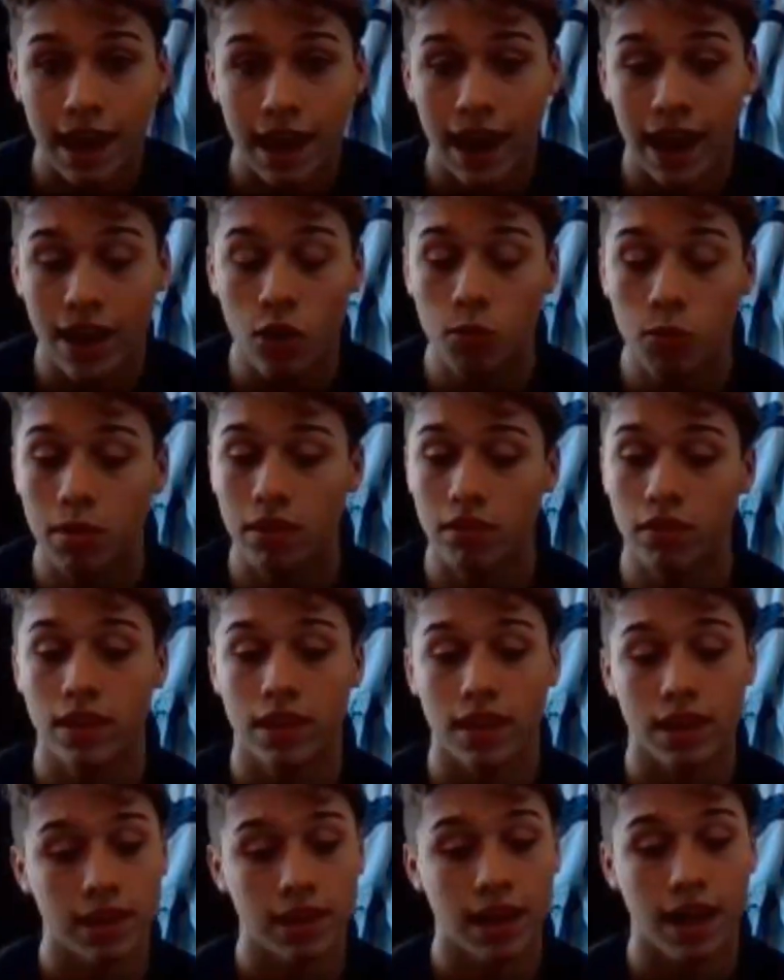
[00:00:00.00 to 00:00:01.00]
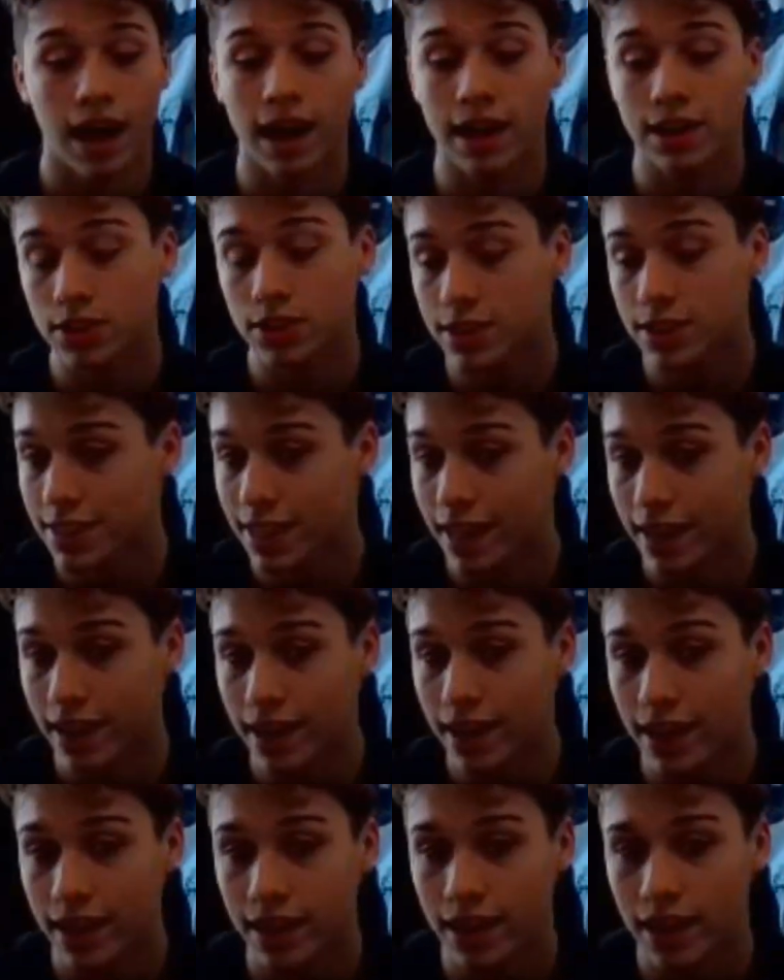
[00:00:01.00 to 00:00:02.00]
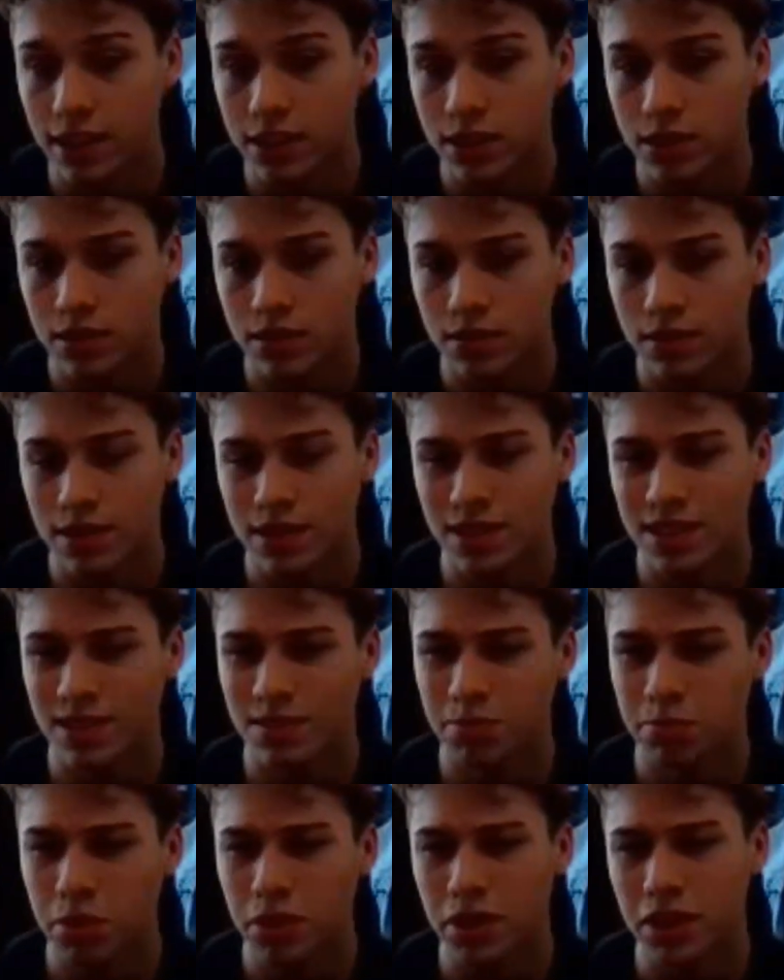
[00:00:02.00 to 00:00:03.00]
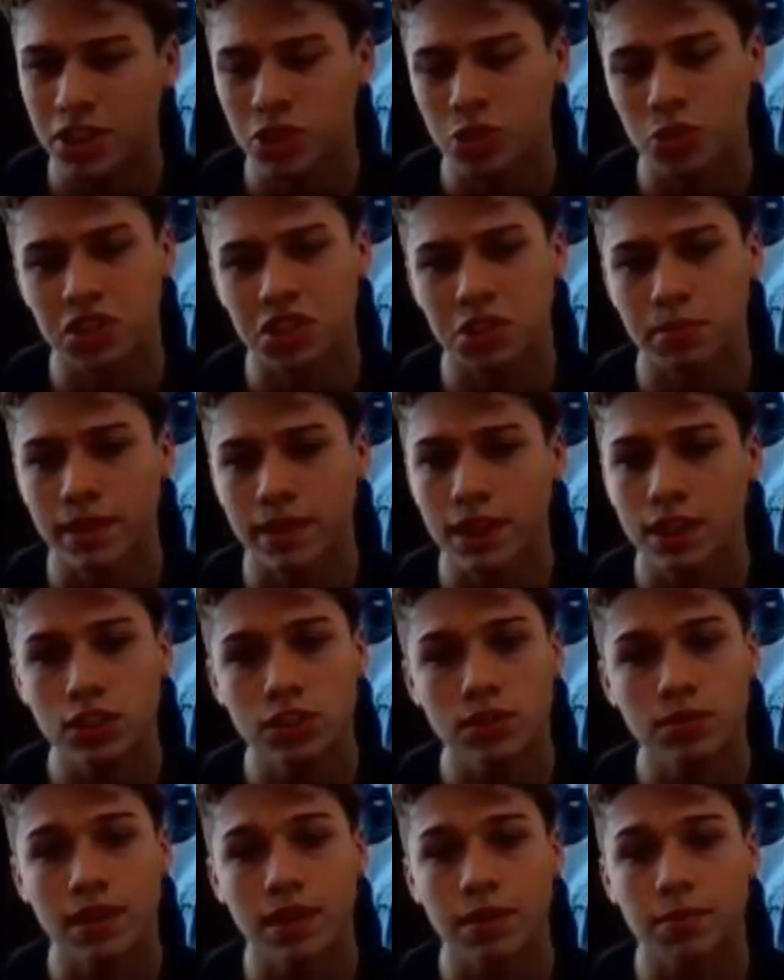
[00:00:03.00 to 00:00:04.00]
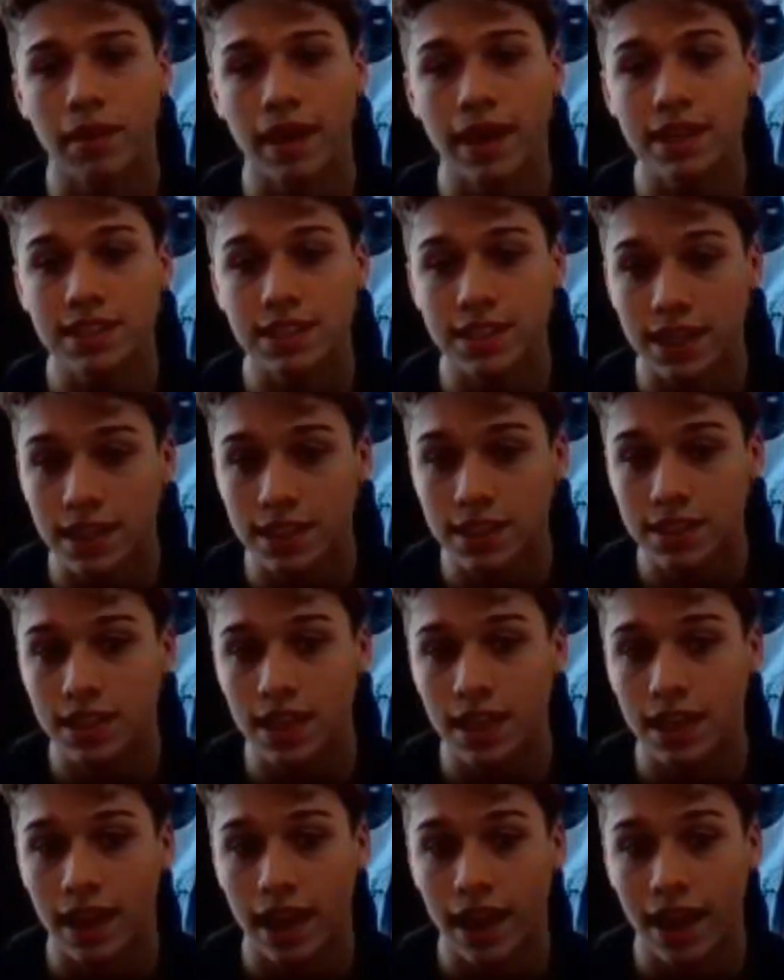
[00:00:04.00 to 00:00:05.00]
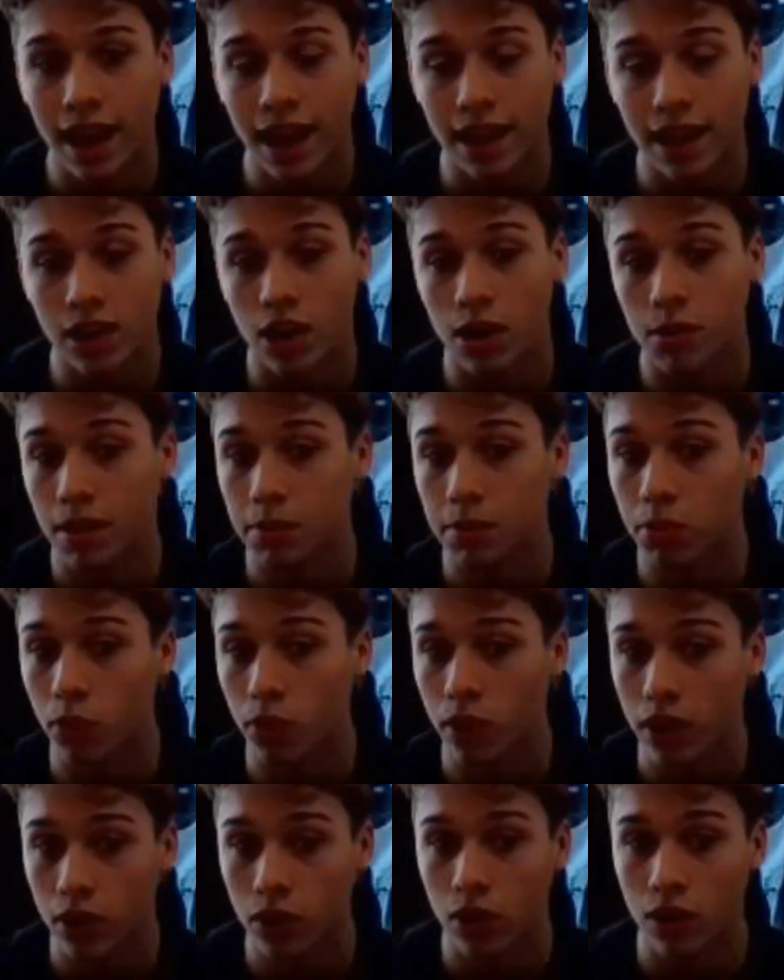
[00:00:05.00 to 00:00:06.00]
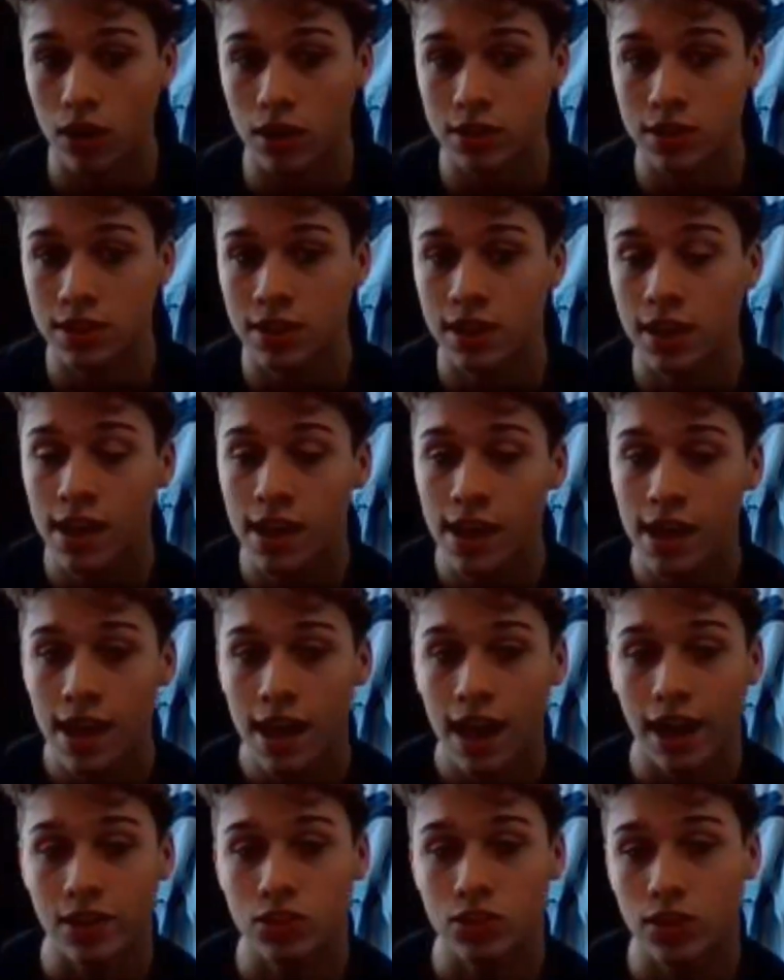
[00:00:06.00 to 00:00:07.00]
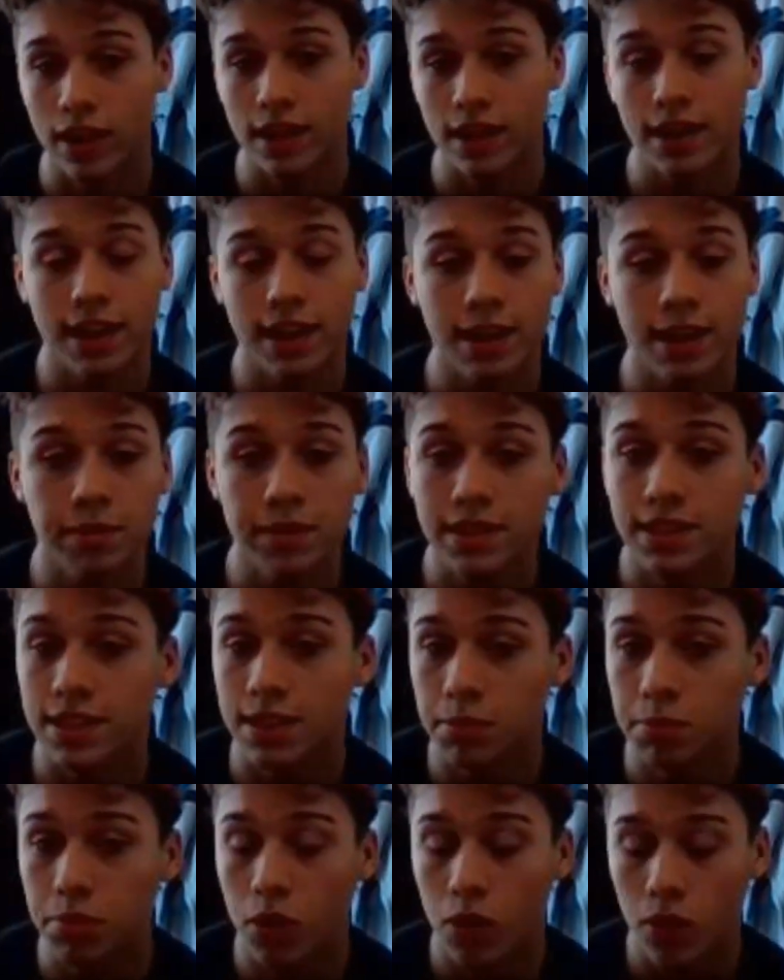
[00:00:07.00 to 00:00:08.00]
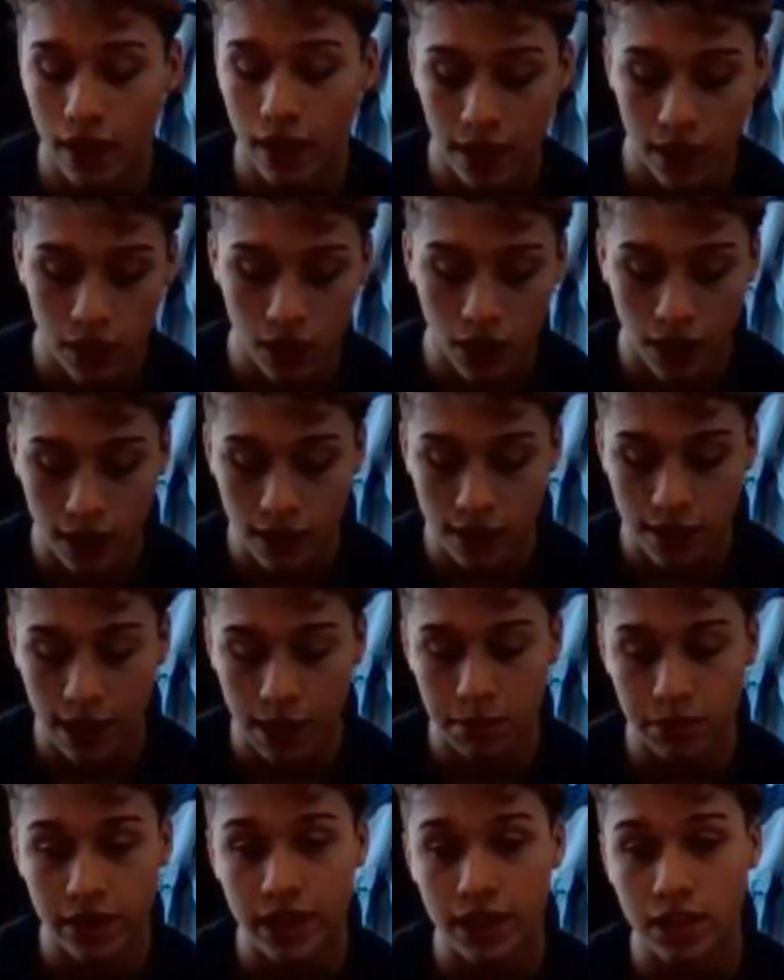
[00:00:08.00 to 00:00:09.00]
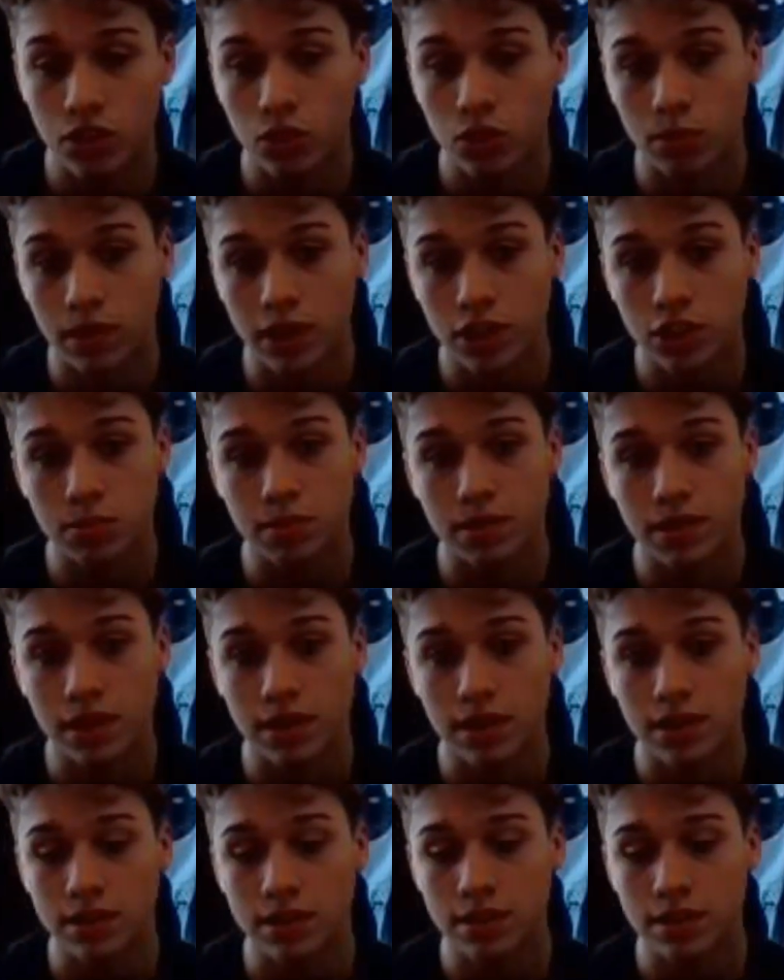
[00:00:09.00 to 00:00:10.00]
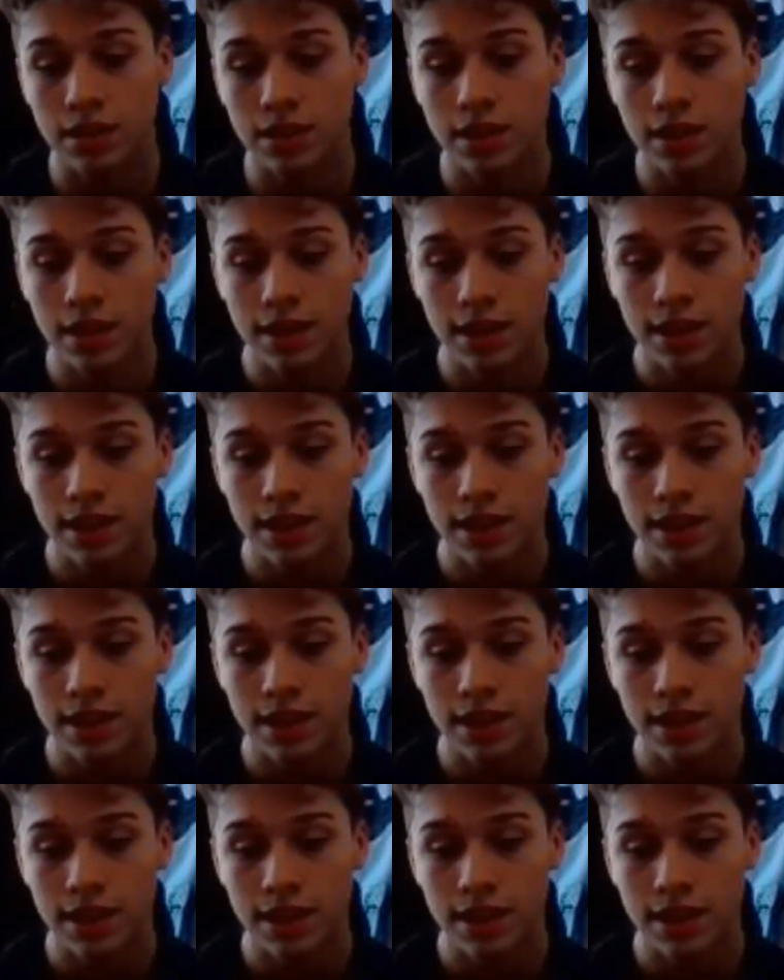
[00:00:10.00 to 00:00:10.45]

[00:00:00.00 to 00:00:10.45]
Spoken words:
I hope everything that I just said in this, it's pretty short speech, it makes sense and that I got my point across. I was trying to keep it simple and not elaborate too much because,